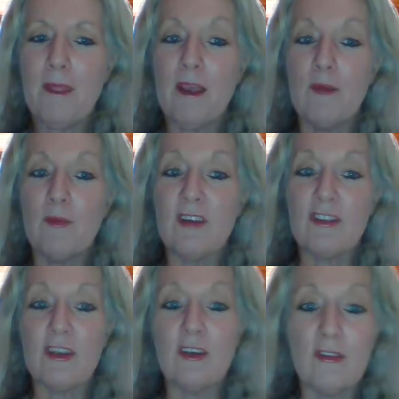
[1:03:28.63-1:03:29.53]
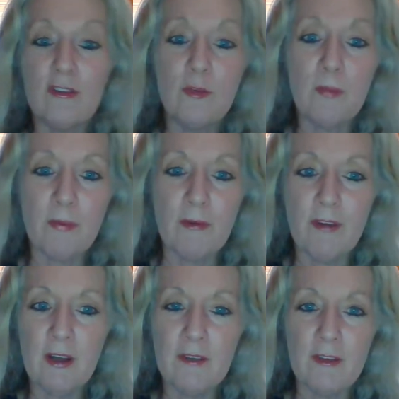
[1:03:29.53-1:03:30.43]
it was actually super
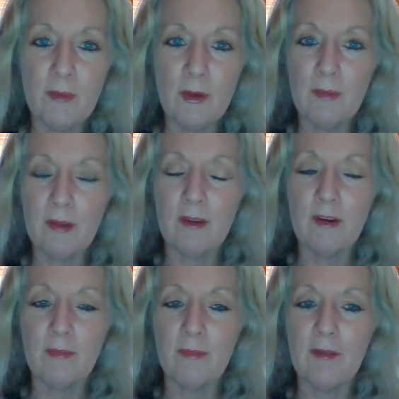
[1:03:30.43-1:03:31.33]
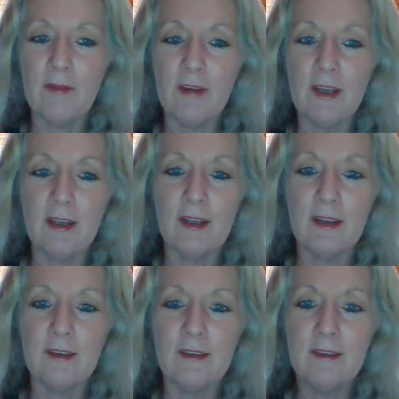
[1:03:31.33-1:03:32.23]
profound, this moment that I'm conveying
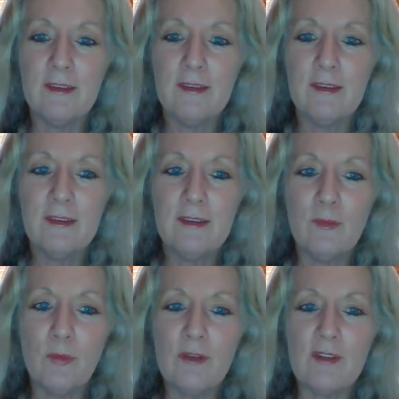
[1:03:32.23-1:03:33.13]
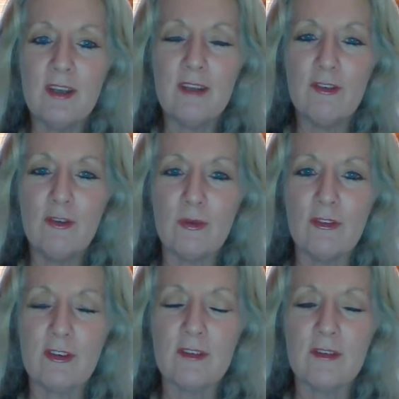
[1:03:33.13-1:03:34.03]
here. Words can never do it
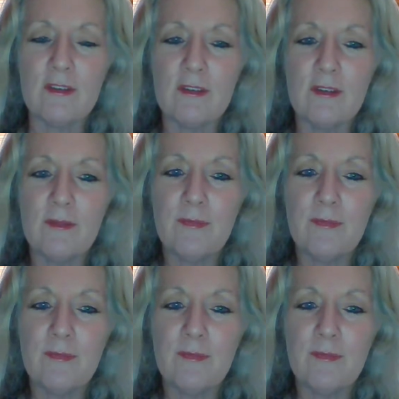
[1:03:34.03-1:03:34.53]
justice.